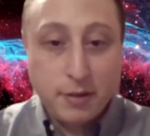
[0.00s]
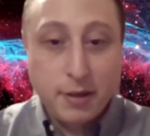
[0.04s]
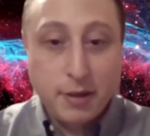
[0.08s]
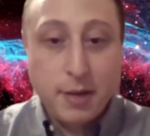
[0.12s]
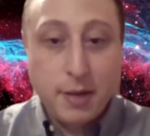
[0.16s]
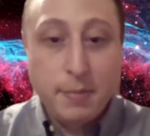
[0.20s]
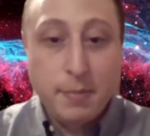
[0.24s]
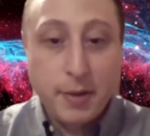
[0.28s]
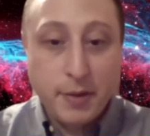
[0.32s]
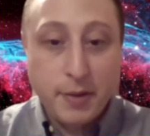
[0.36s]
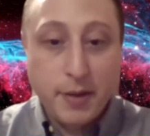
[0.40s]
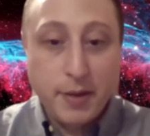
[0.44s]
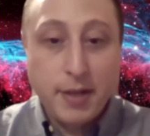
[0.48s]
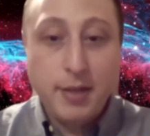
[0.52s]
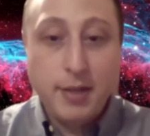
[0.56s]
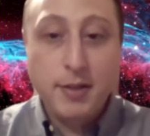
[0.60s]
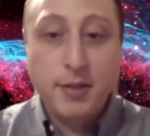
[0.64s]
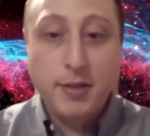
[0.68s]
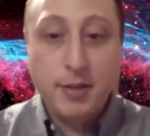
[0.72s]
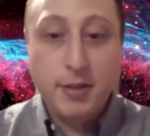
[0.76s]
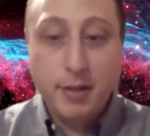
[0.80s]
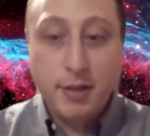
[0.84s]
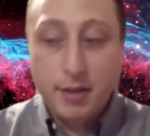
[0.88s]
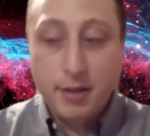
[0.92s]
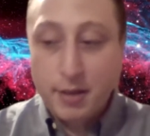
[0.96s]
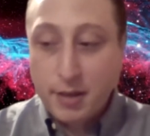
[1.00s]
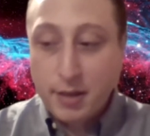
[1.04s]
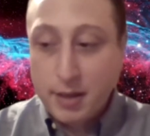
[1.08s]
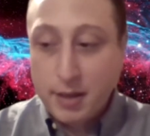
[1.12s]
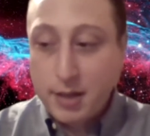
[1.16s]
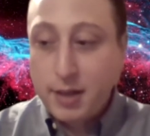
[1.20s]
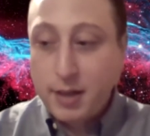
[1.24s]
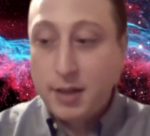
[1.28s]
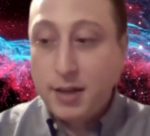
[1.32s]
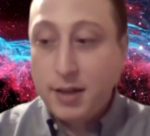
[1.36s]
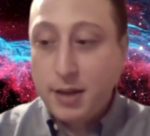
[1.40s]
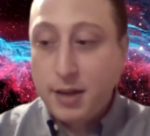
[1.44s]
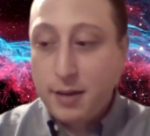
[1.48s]
abilities
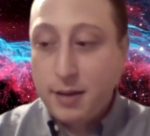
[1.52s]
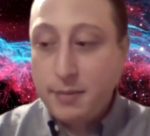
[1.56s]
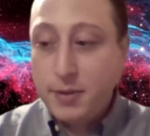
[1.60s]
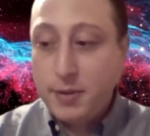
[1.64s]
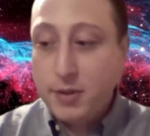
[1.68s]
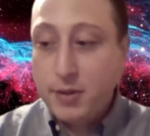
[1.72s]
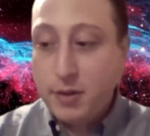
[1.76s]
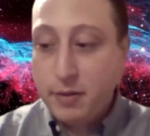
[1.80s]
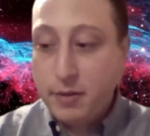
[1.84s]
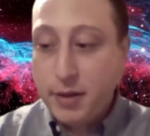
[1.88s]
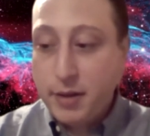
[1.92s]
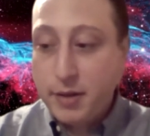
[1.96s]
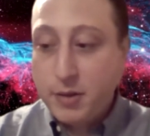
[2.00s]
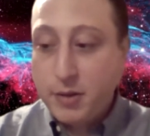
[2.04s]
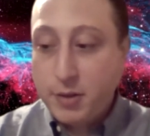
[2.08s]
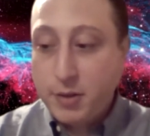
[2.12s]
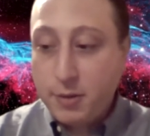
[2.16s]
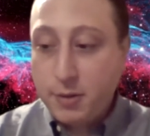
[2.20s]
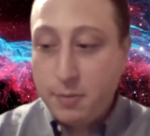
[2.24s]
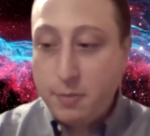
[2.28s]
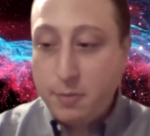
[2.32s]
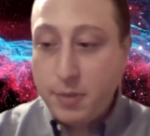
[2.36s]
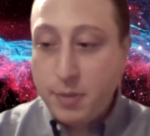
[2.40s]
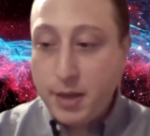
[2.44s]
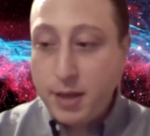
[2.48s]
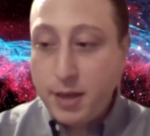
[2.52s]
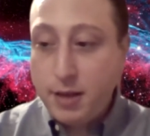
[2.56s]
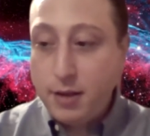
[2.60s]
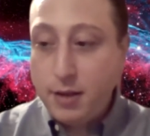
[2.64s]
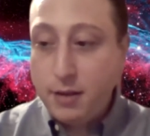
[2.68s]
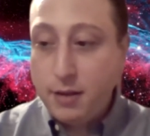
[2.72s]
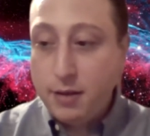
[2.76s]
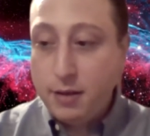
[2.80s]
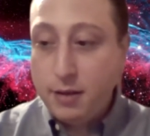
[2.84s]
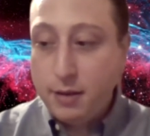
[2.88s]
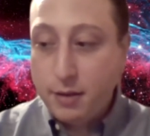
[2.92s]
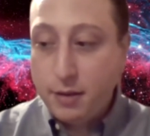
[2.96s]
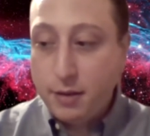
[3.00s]
um, is going to be